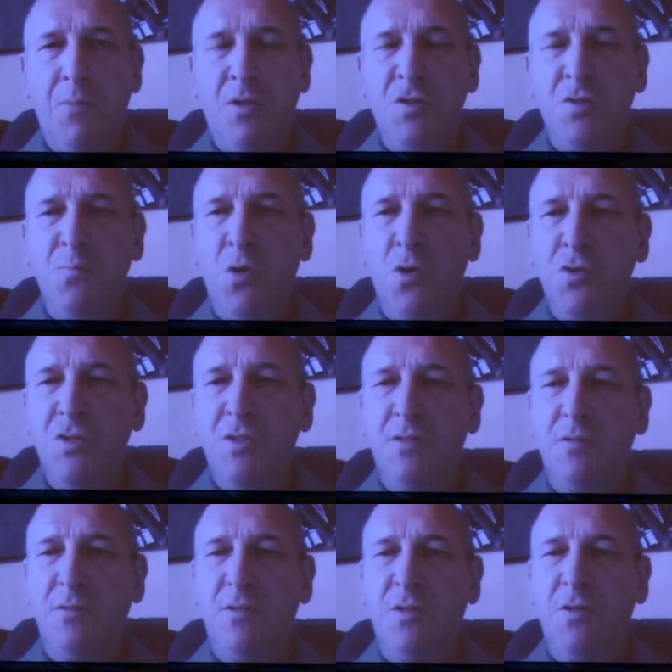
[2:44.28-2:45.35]
because
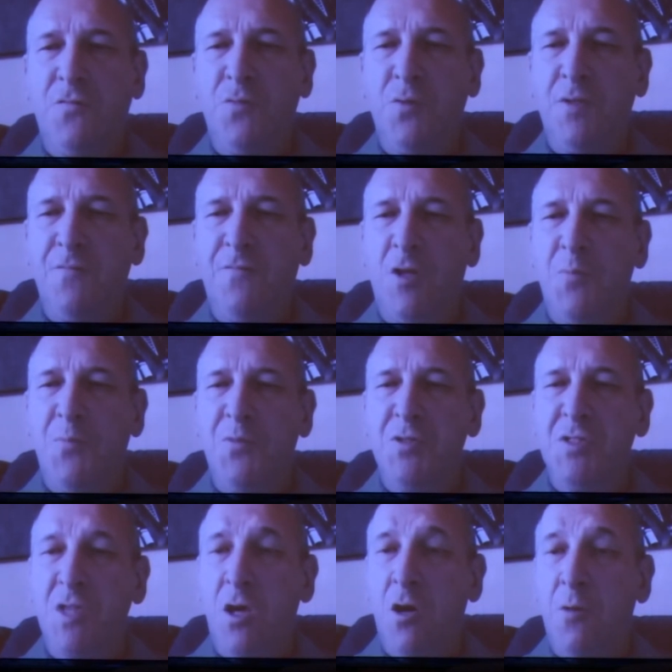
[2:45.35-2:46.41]
most software
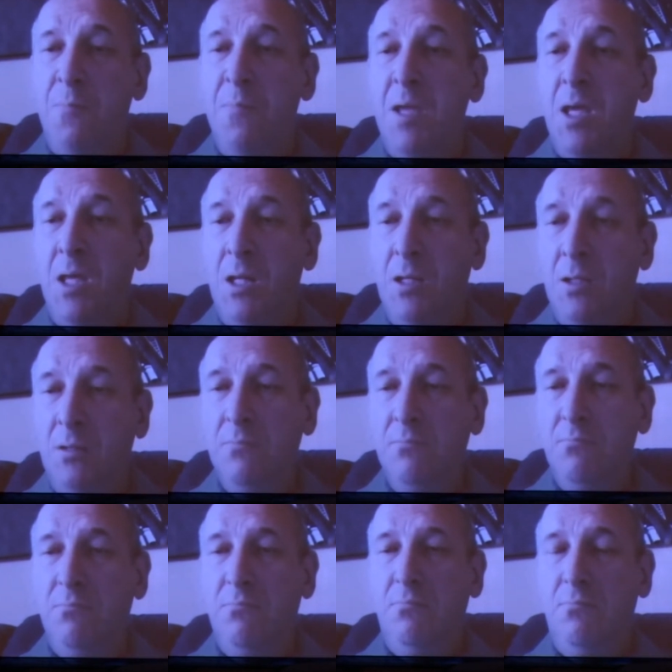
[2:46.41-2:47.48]
developers are male
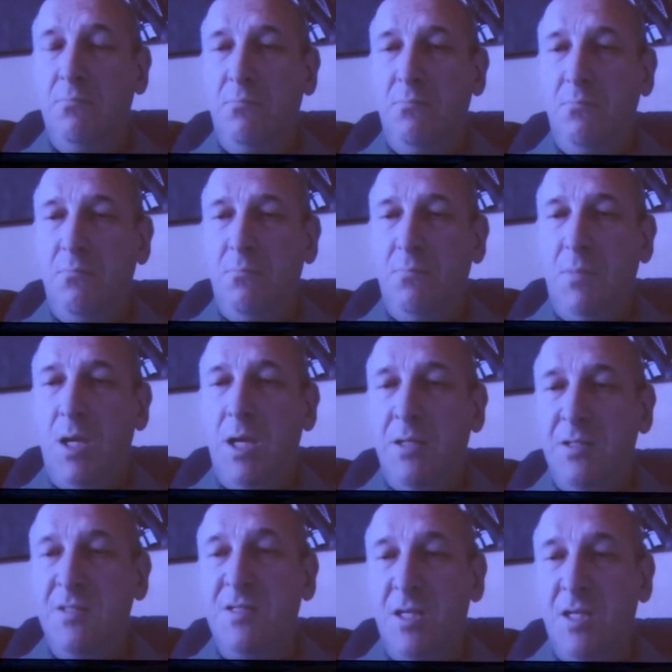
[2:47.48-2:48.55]

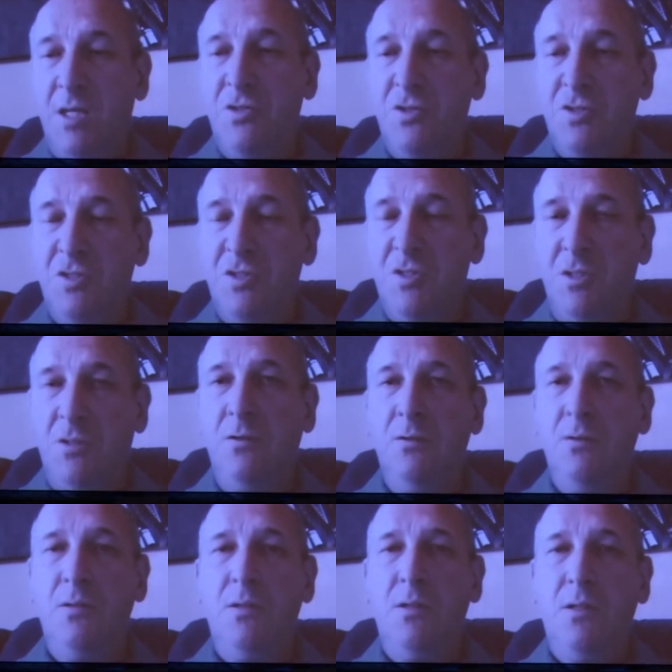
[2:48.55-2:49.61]
at this stage still,
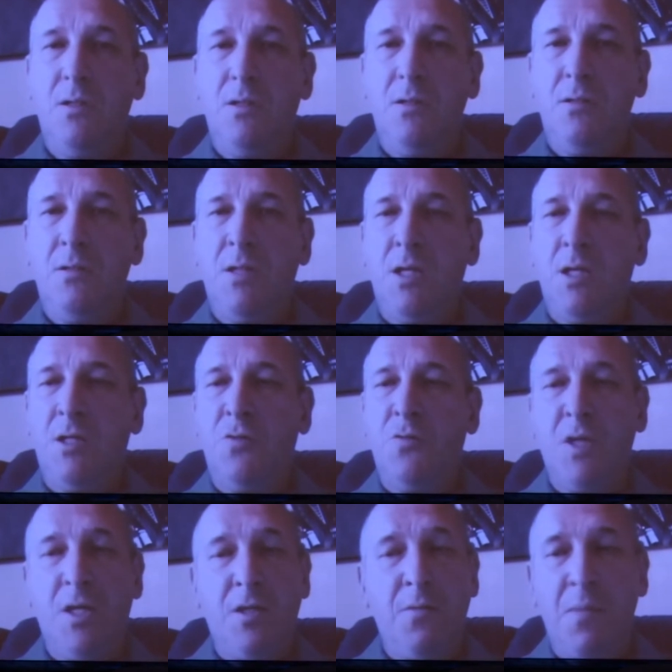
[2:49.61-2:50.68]
they
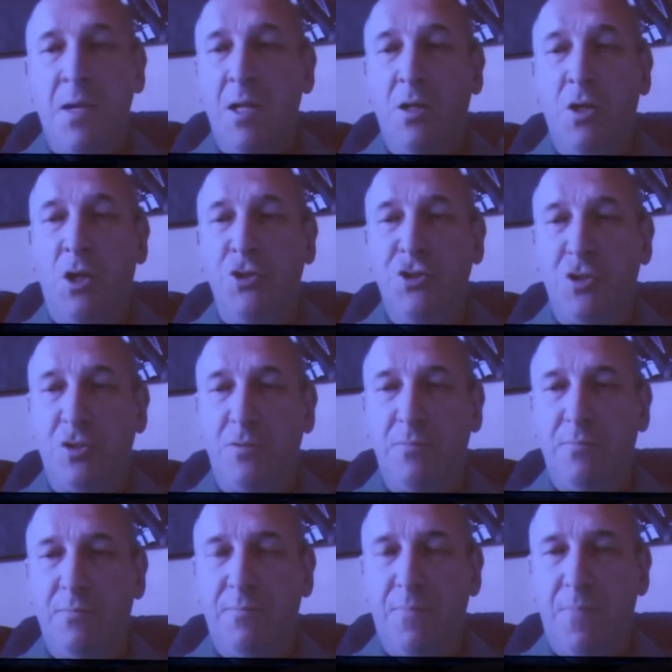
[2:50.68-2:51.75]
create a male culture.
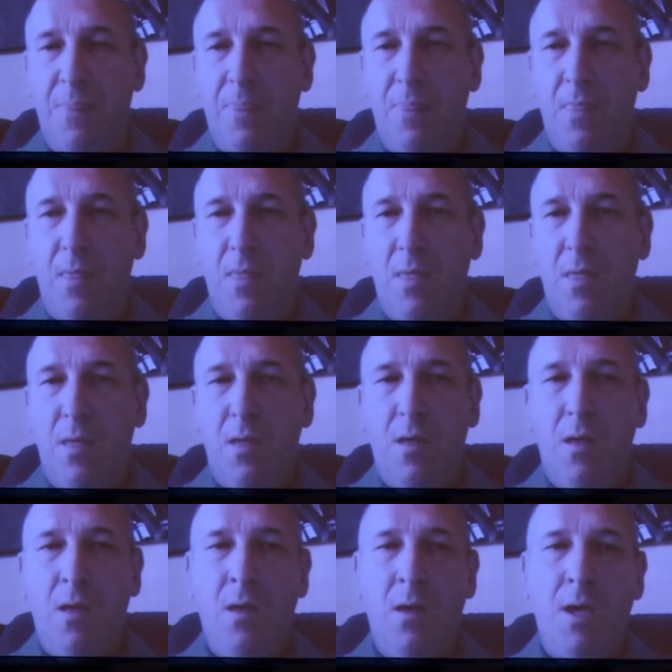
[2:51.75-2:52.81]

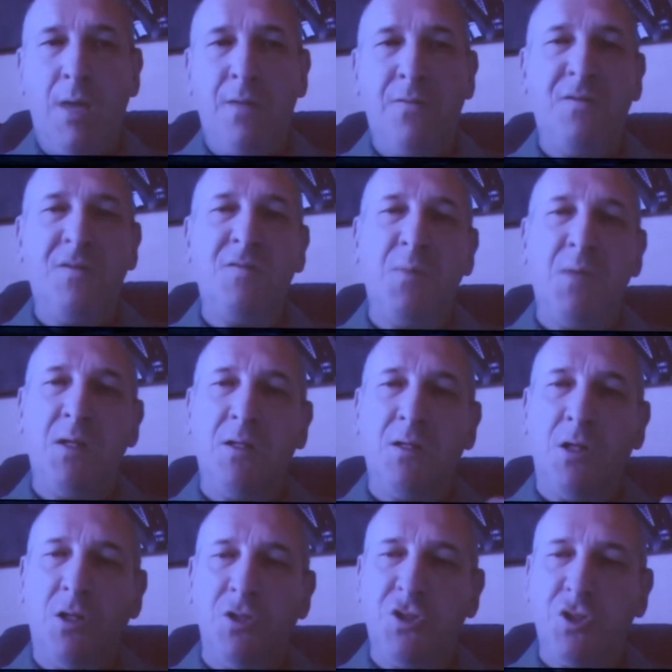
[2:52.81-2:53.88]
And this male
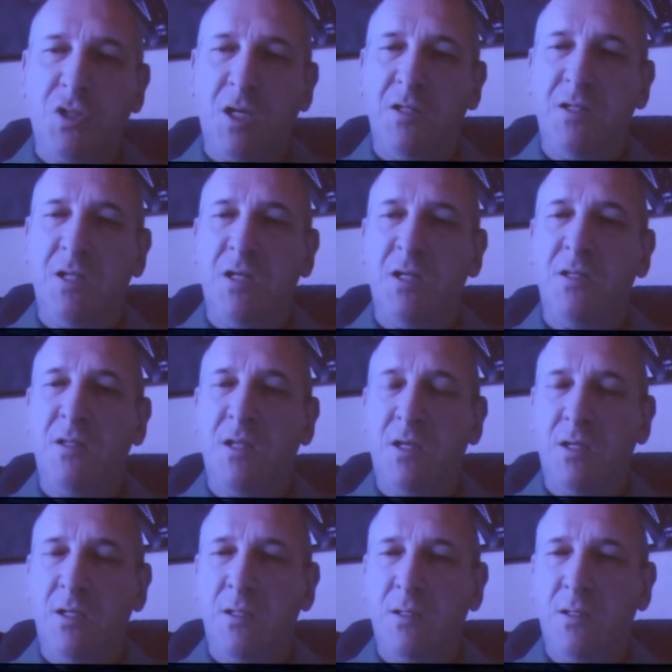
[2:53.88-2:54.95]
culture can
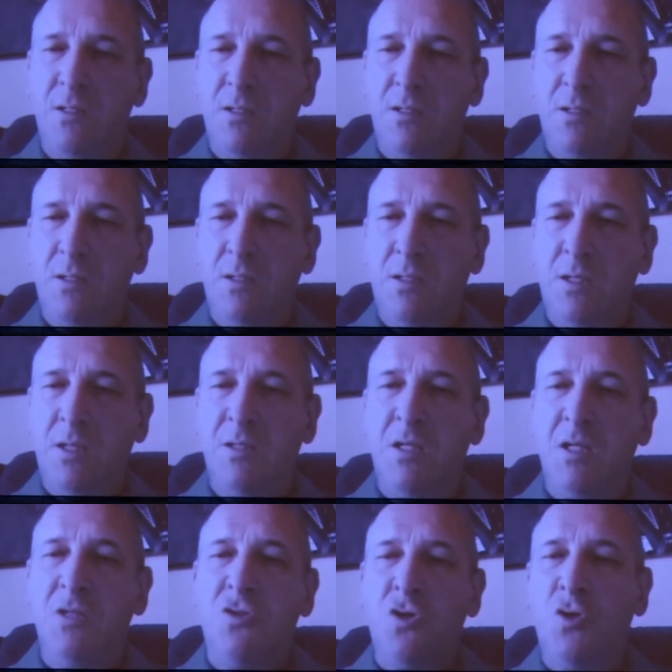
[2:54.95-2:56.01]
then
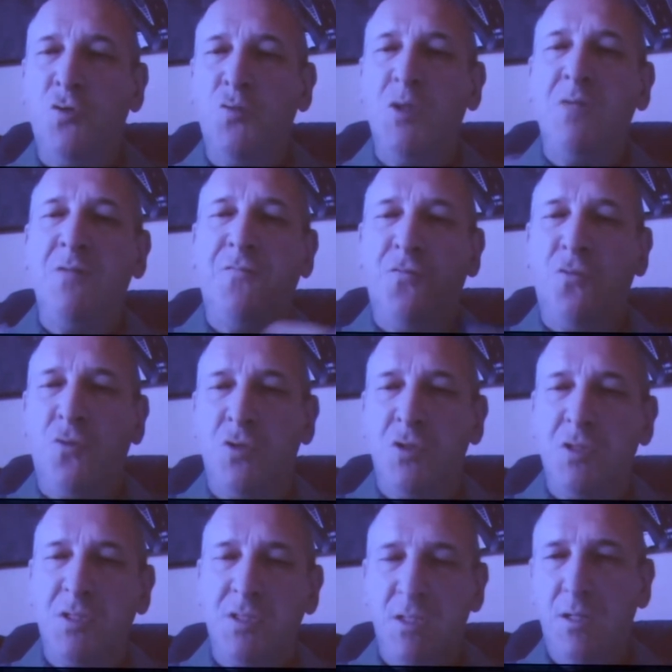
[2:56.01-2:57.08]
in turn reinforce